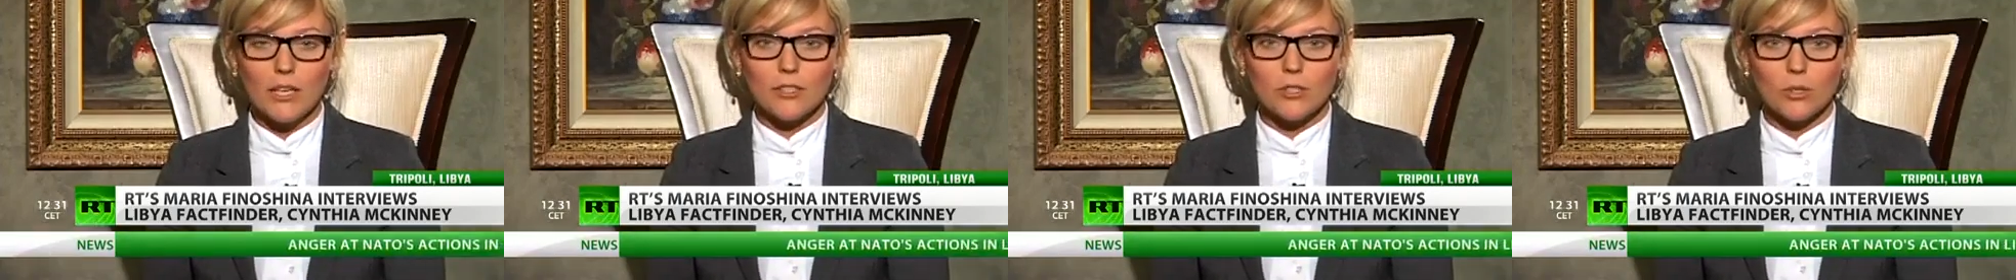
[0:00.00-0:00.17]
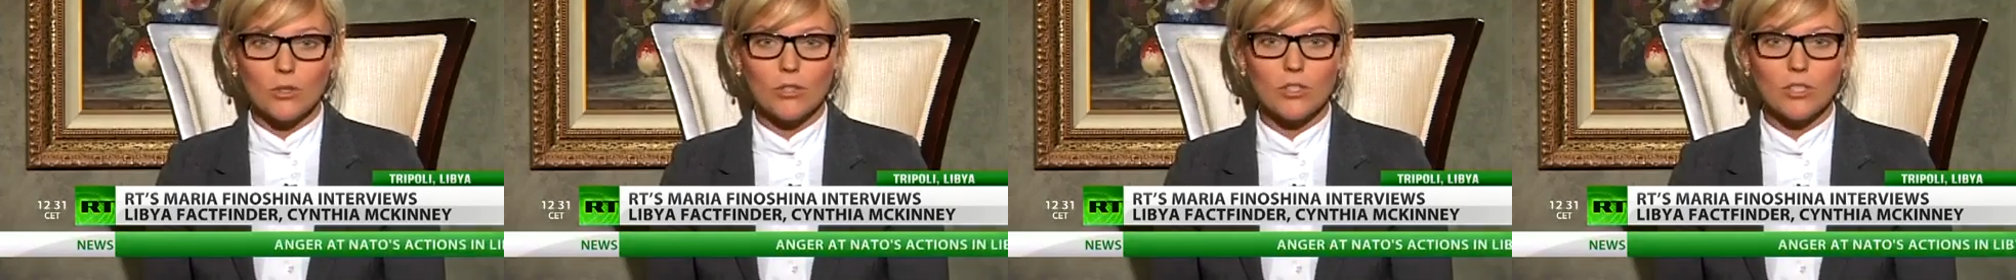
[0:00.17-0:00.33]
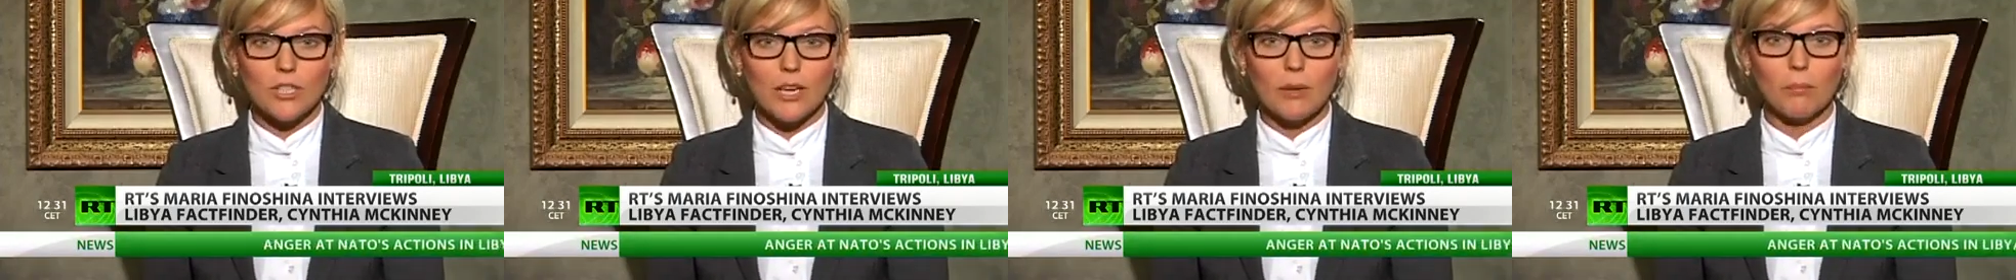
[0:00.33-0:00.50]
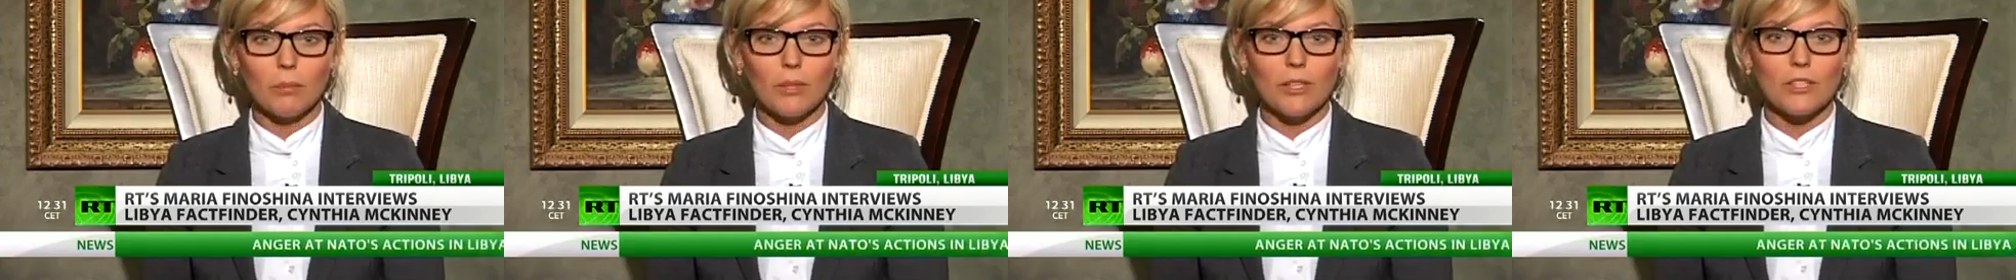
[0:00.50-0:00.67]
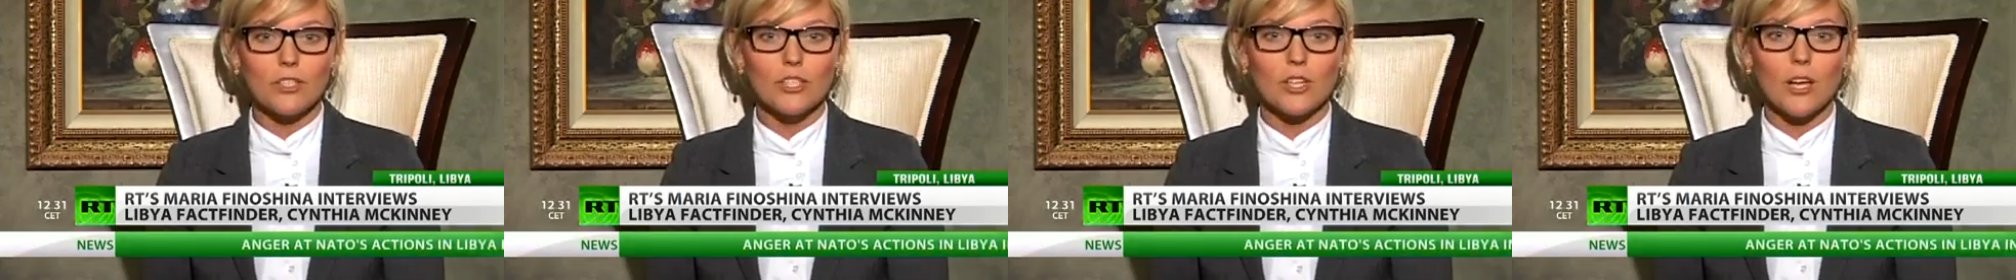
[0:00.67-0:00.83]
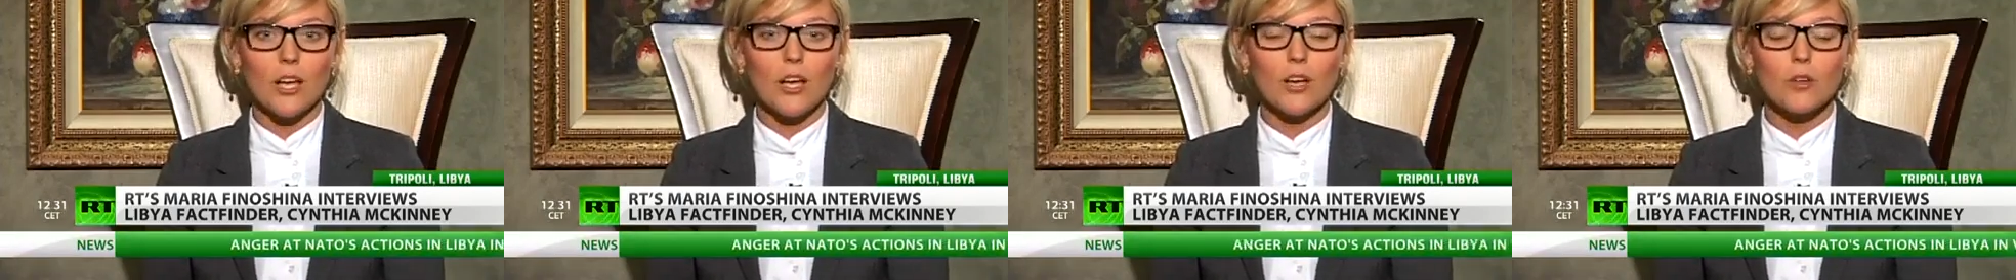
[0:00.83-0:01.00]
to
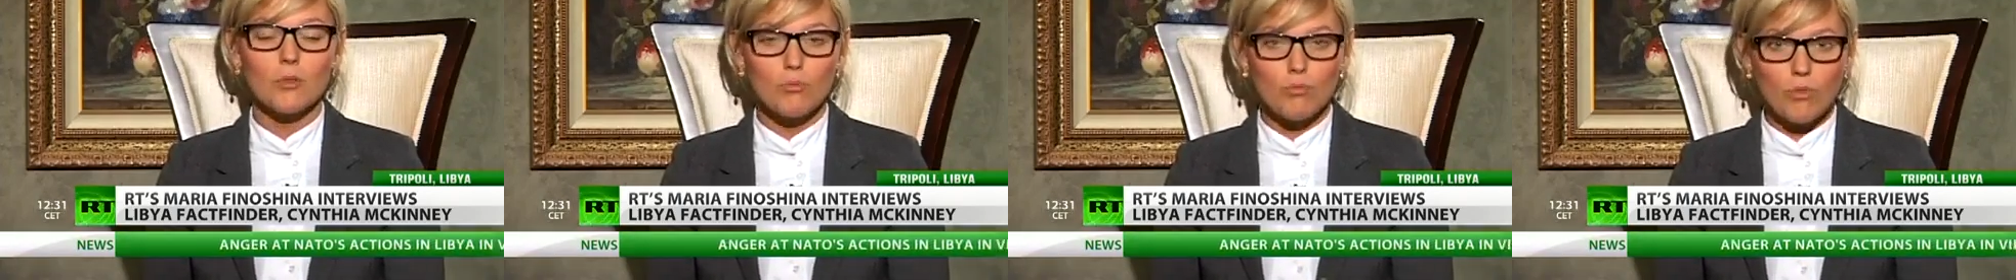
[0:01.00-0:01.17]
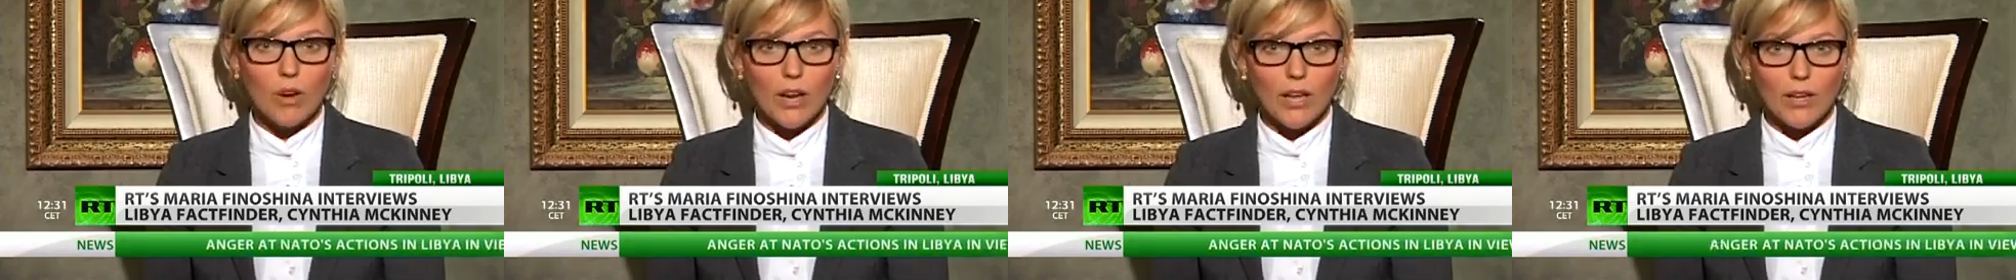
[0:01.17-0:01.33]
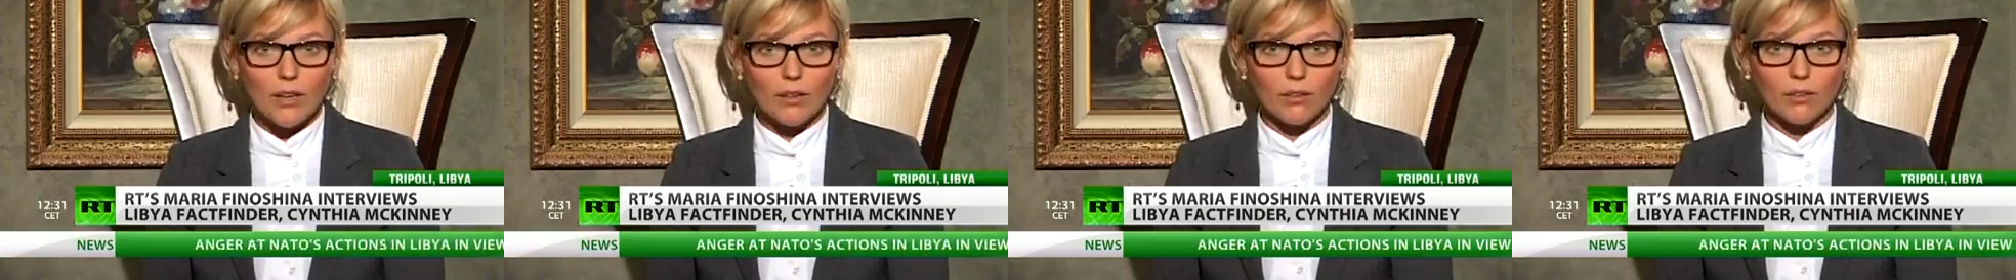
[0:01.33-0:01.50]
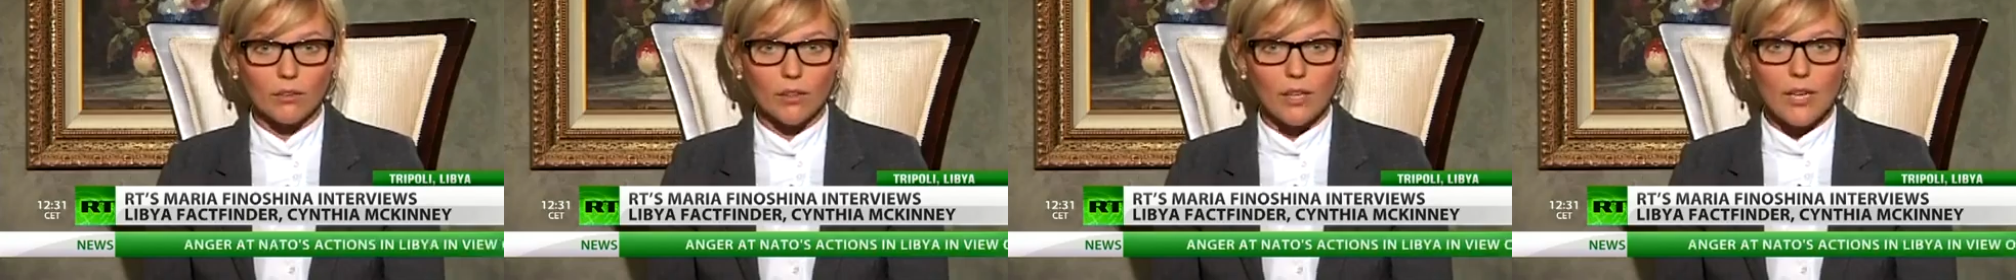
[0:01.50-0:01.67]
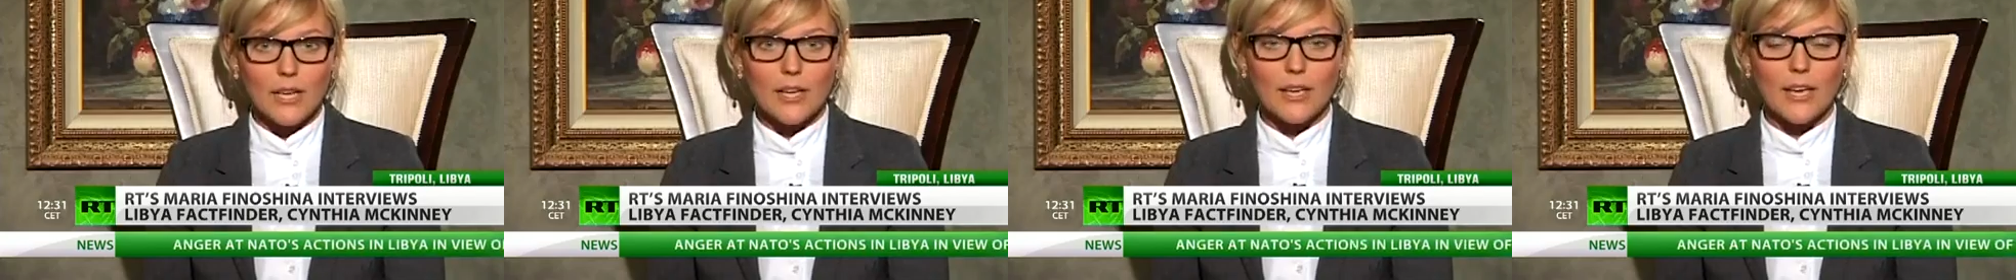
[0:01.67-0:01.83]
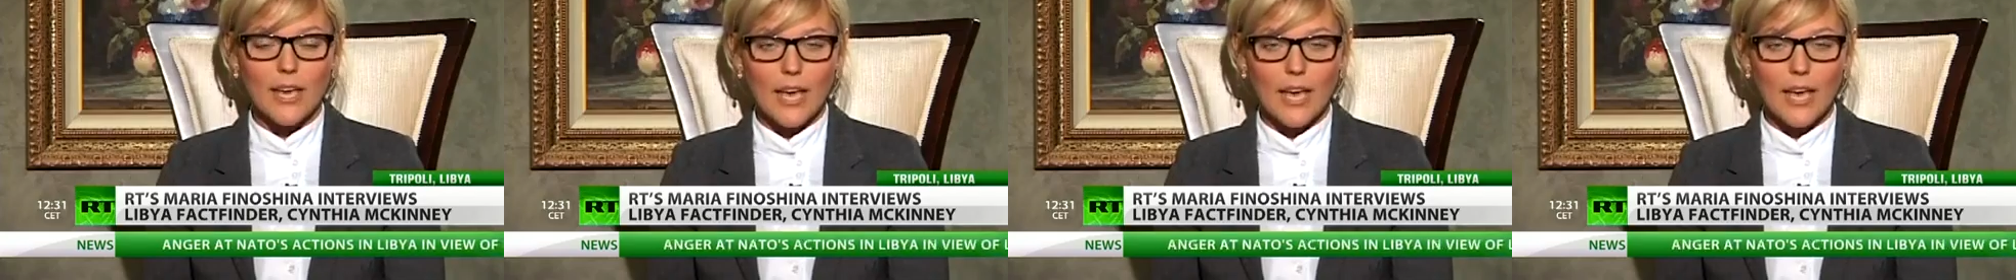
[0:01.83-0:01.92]
establish real,